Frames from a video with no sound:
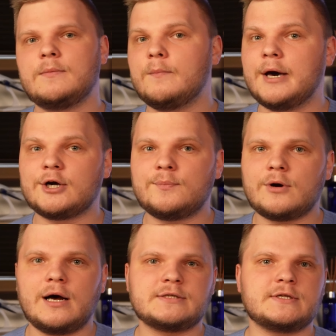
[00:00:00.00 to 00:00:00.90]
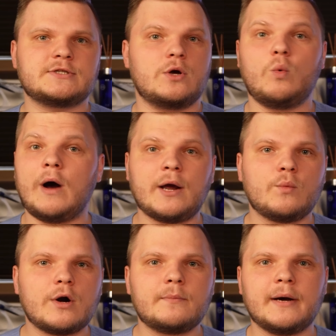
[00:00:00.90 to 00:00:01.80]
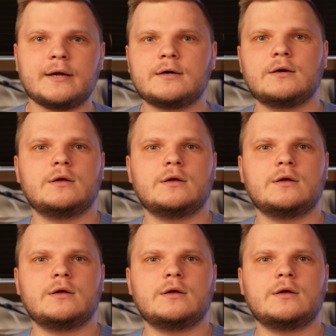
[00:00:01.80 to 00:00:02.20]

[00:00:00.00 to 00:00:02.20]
better process, why we're better,